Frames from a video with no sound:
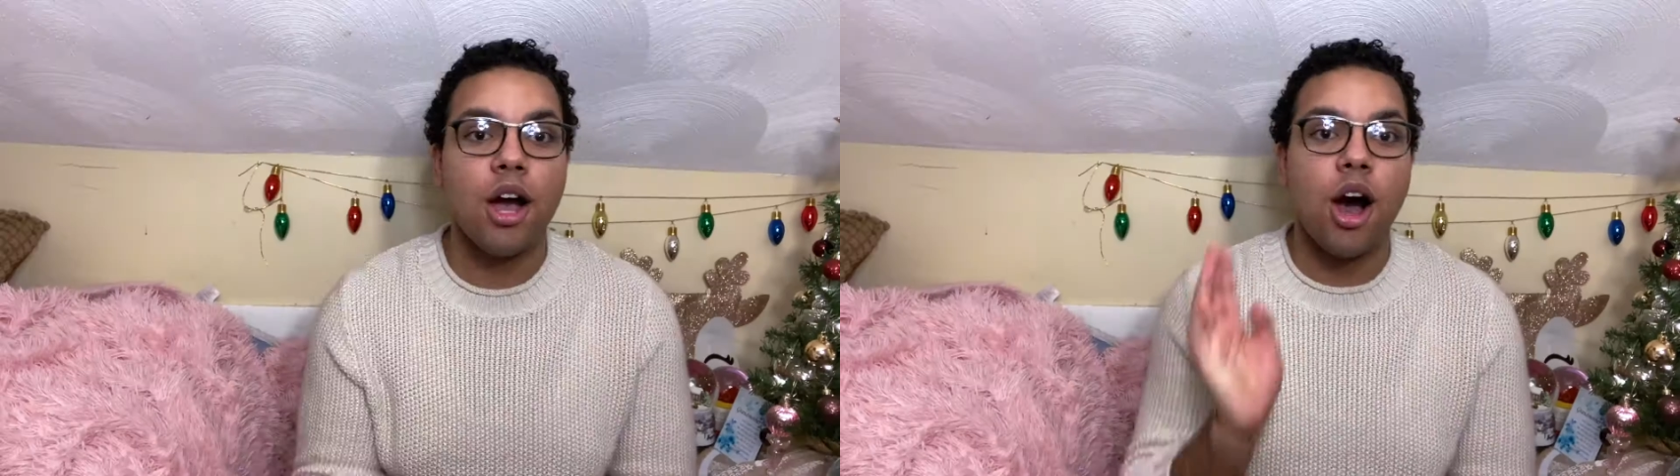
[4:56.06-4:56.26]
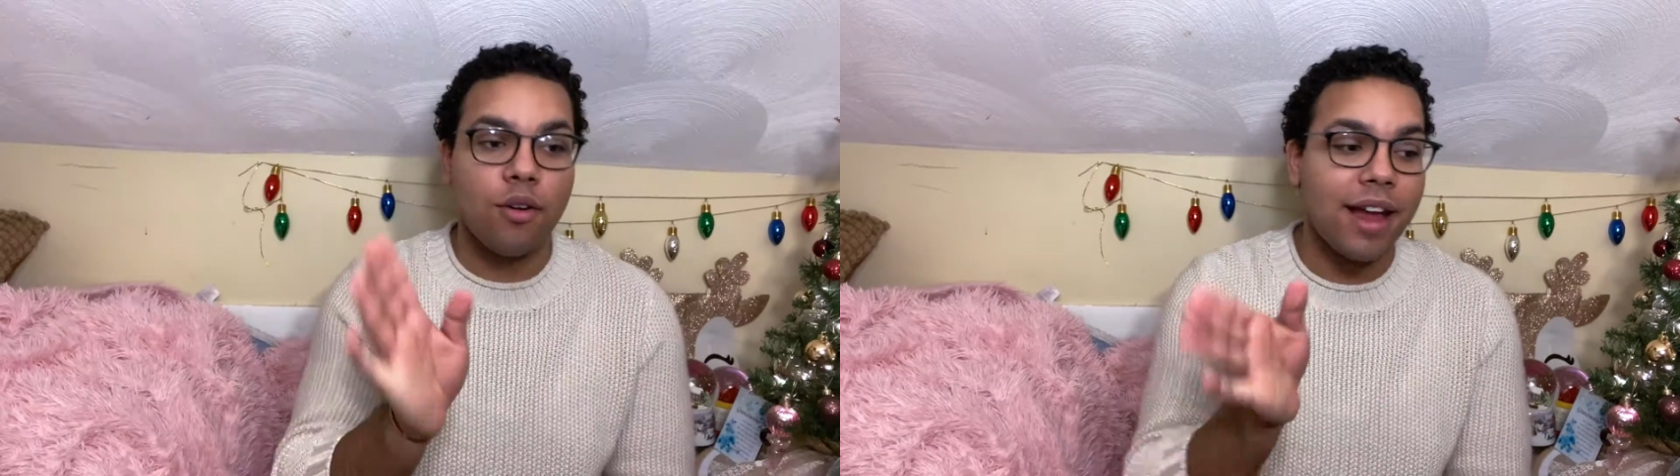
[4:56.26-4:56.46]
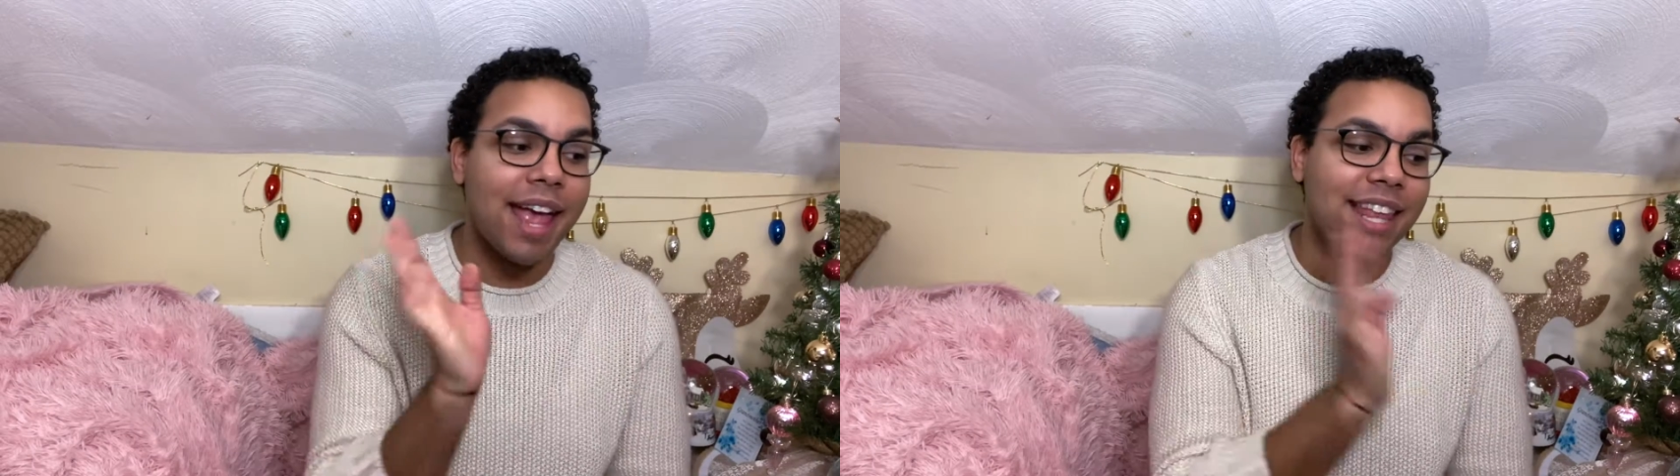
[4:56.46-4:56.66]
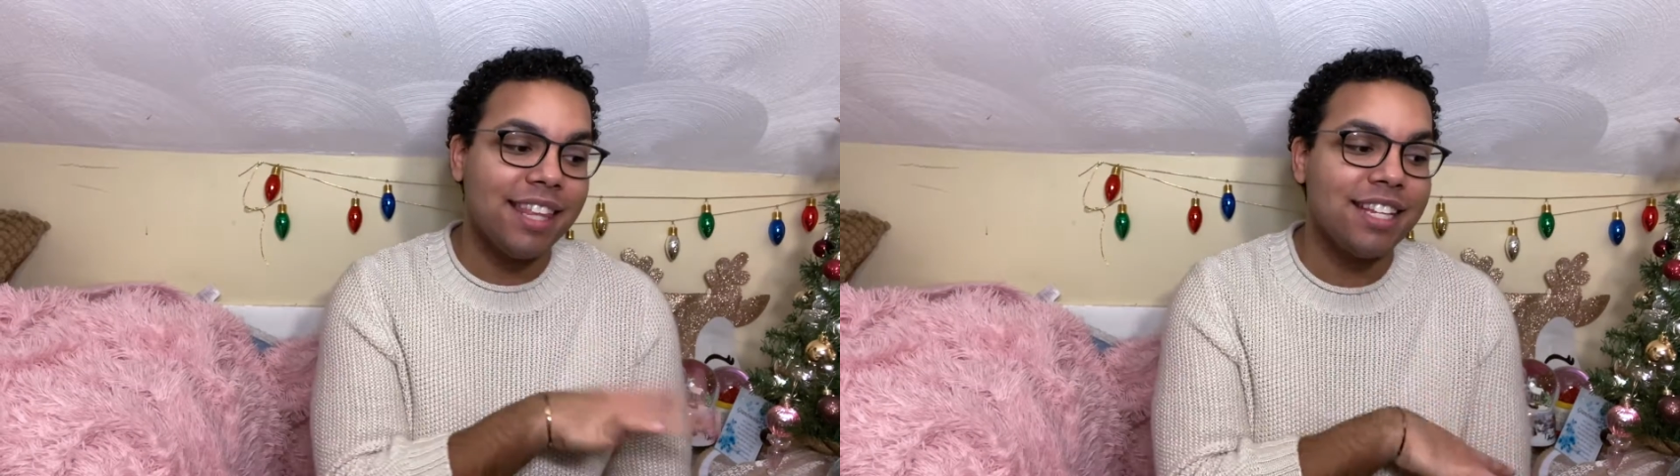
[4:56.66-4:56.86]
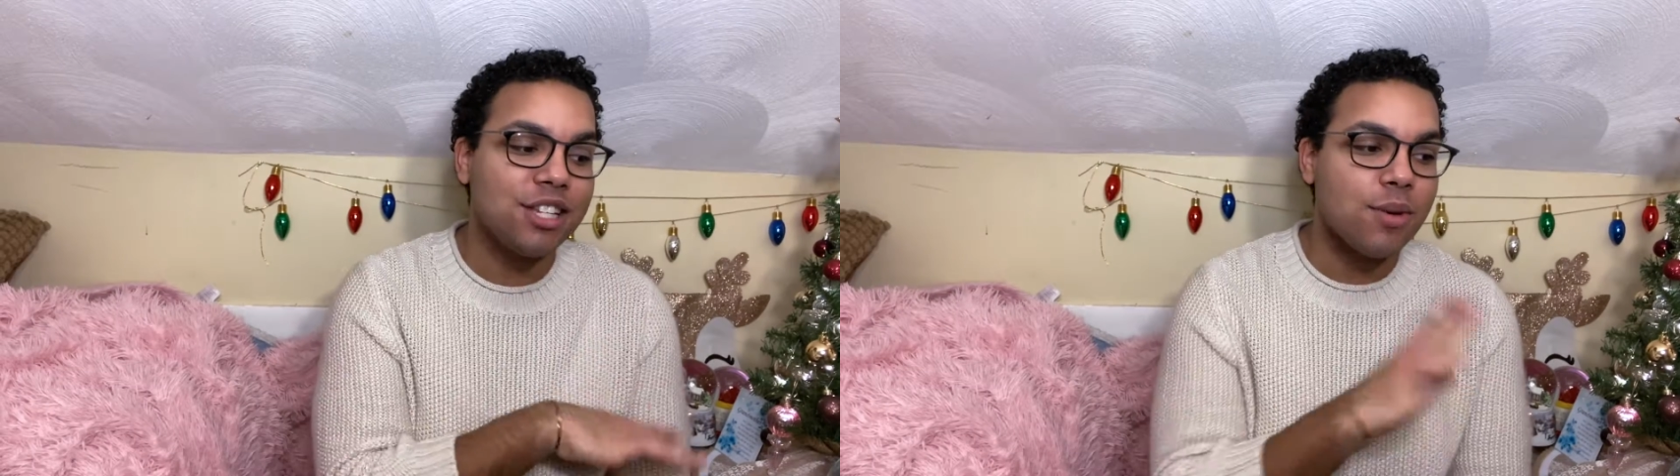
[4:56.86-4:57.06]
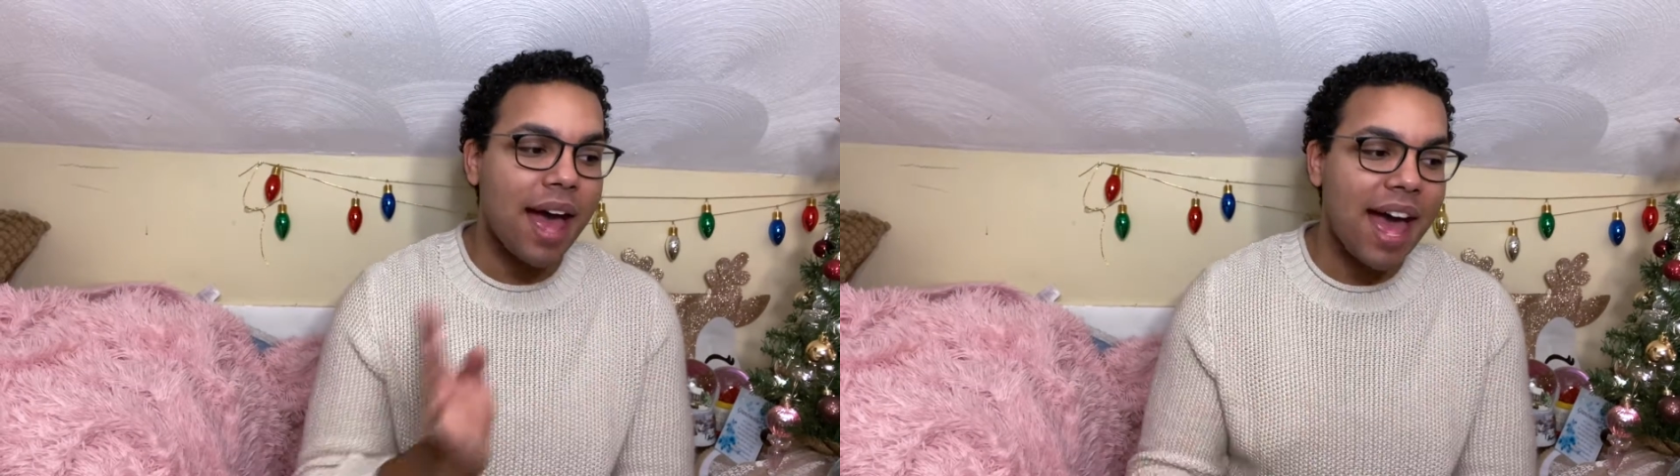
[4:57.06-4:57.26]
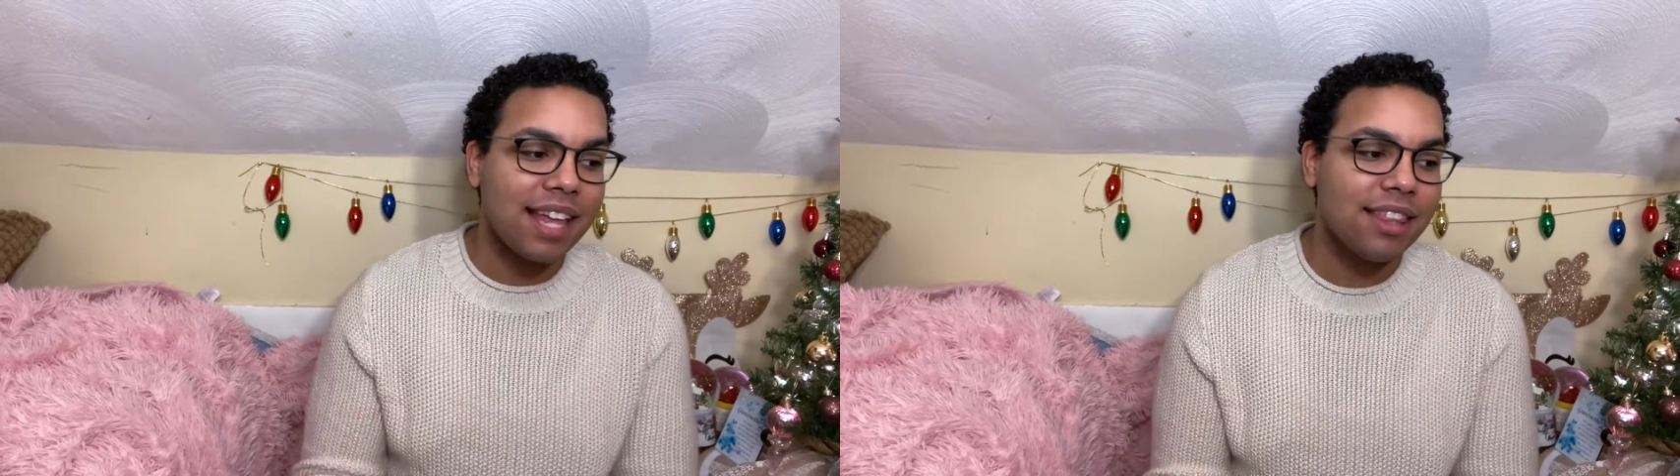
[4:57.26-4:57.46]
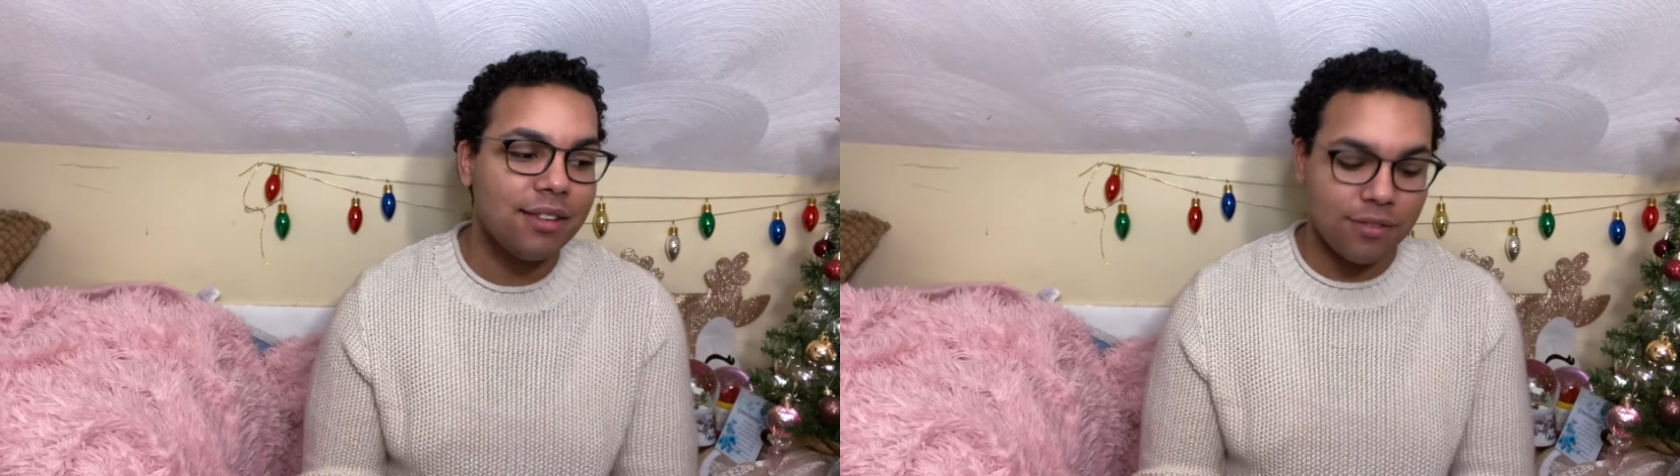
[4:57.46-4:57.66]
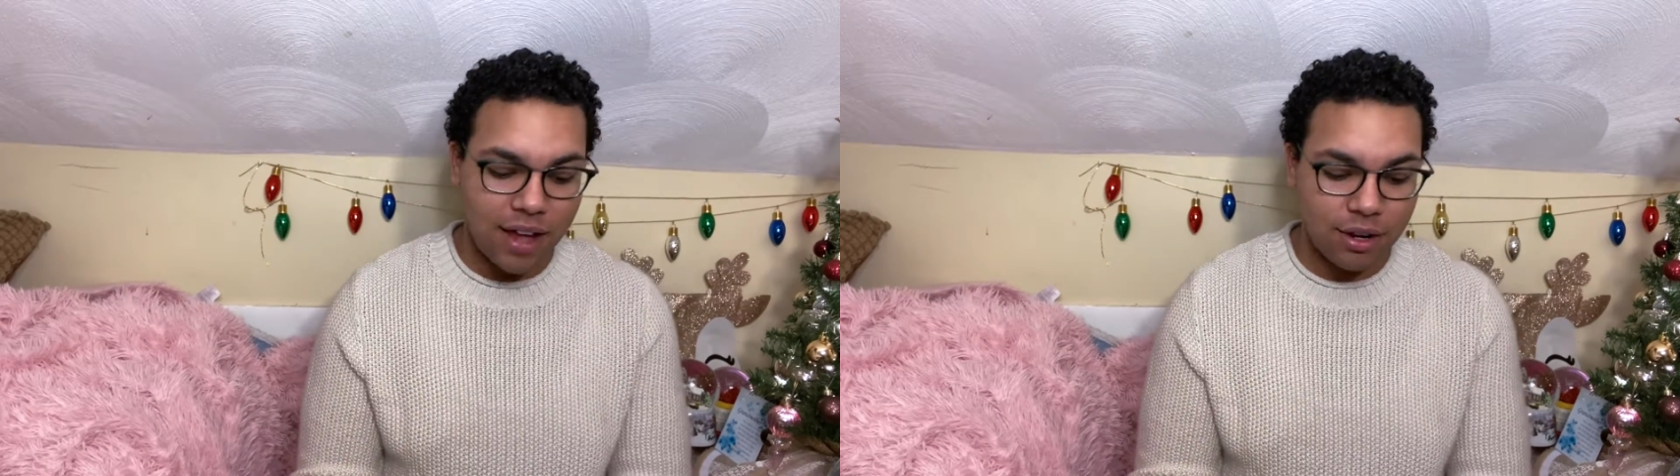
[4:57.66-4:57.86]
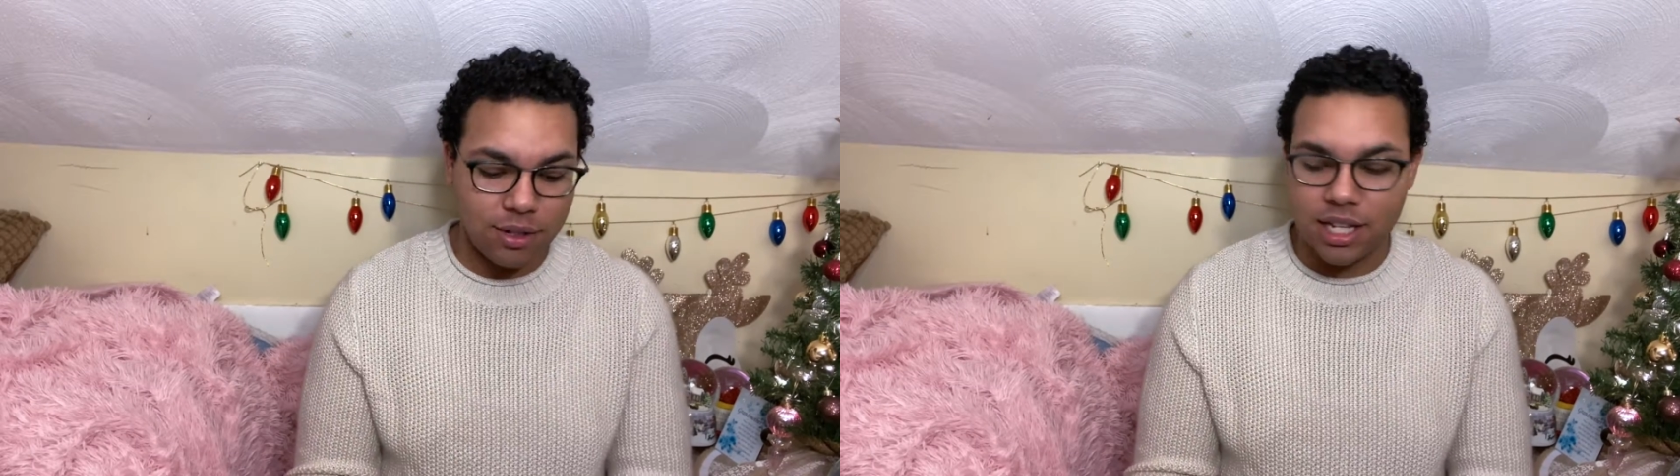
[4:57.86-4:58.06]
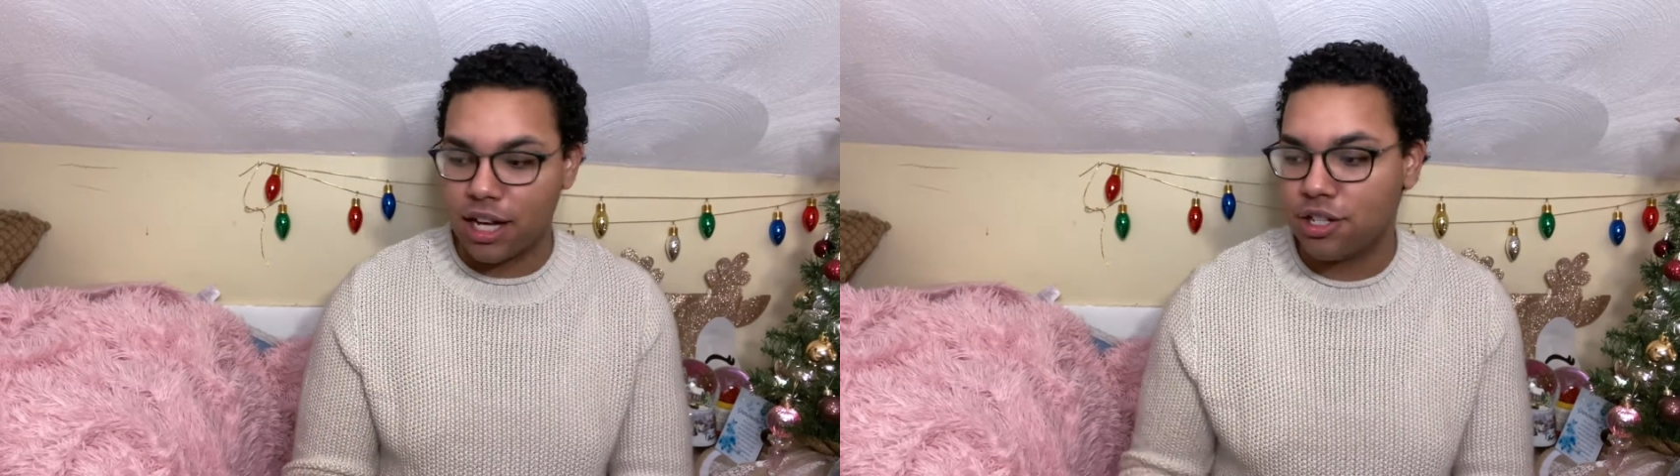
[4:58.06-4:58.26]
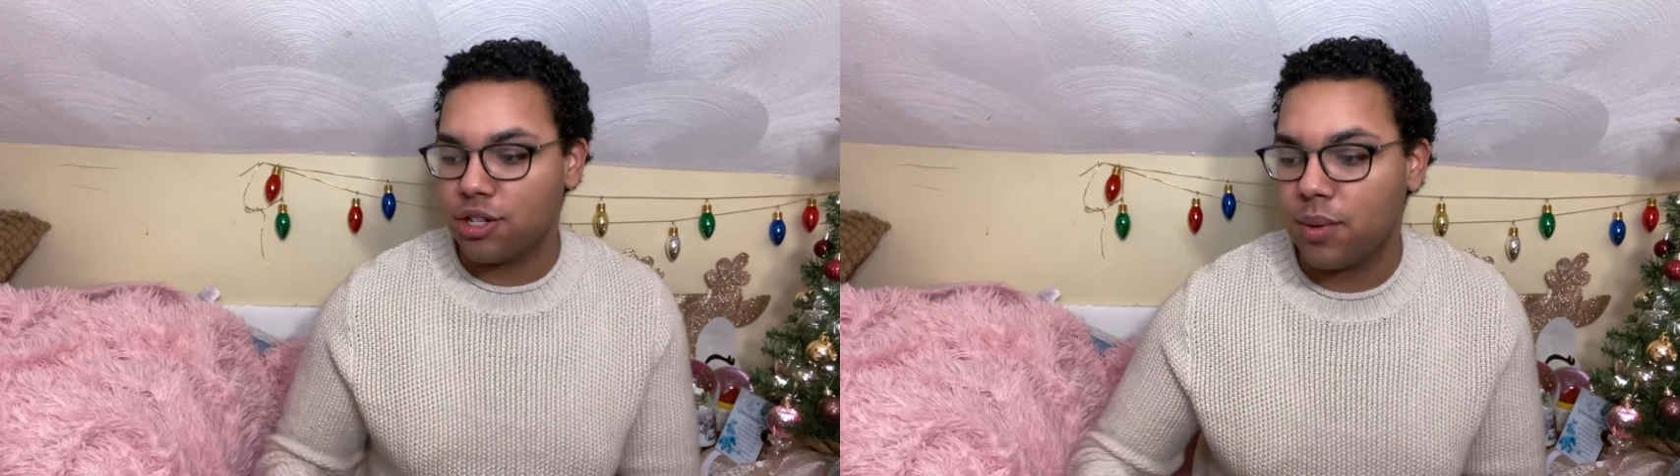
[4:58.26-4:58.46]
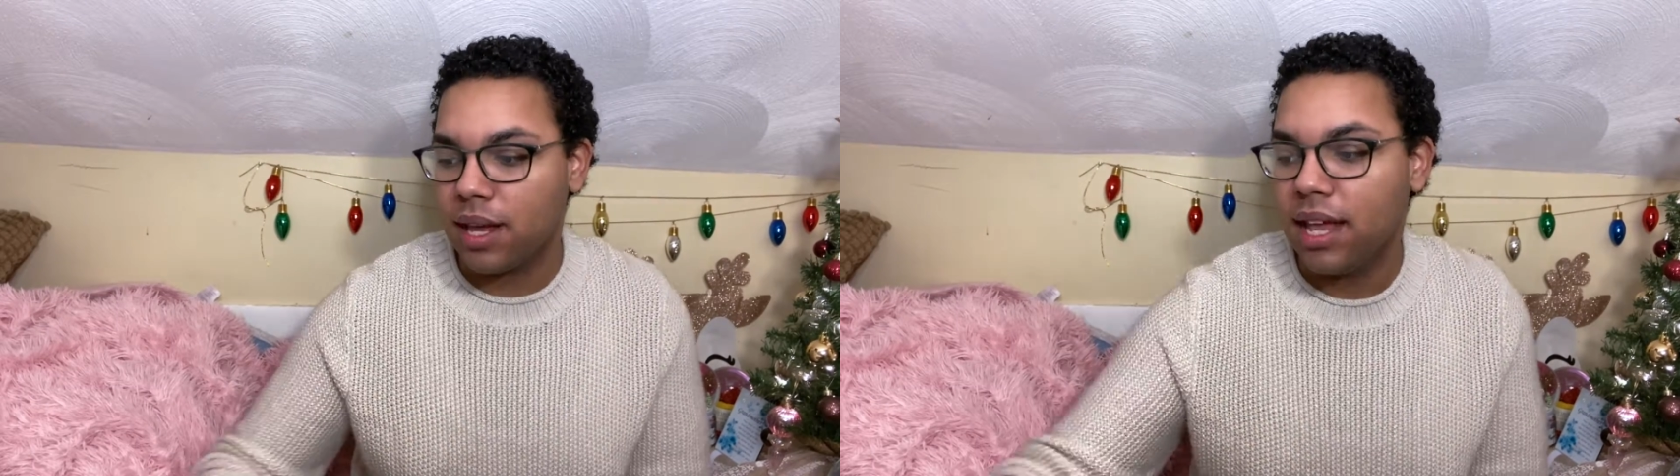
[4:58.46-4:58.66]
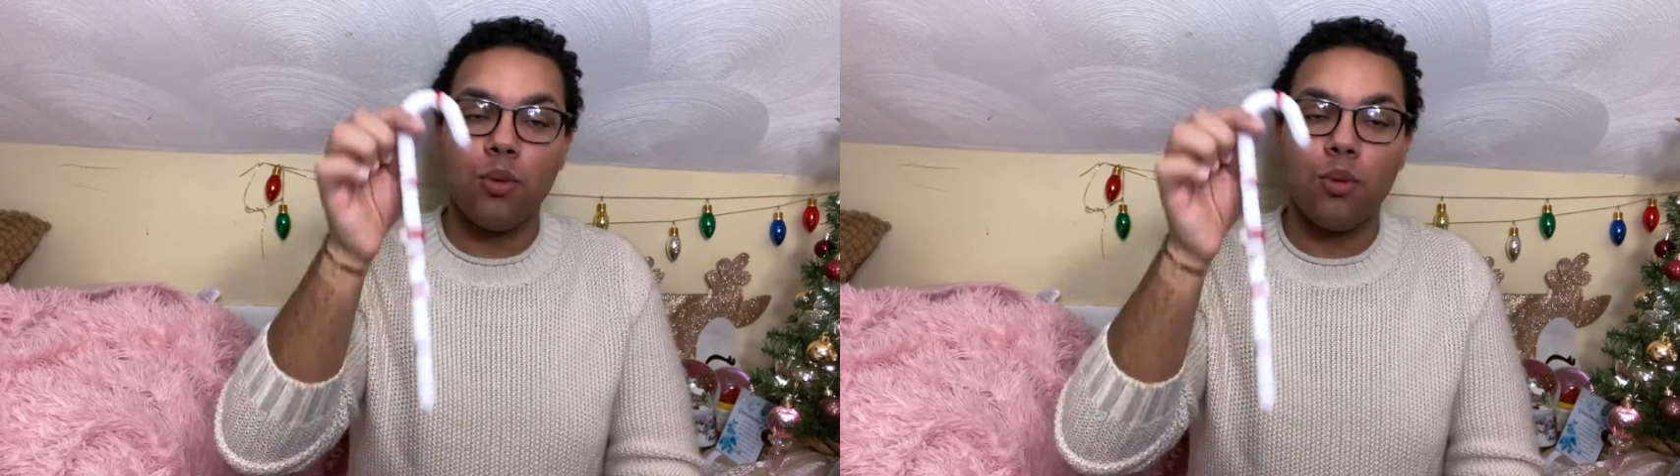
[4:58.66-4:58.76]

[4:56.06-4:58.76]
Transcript: All right, and then to add the final touch to it,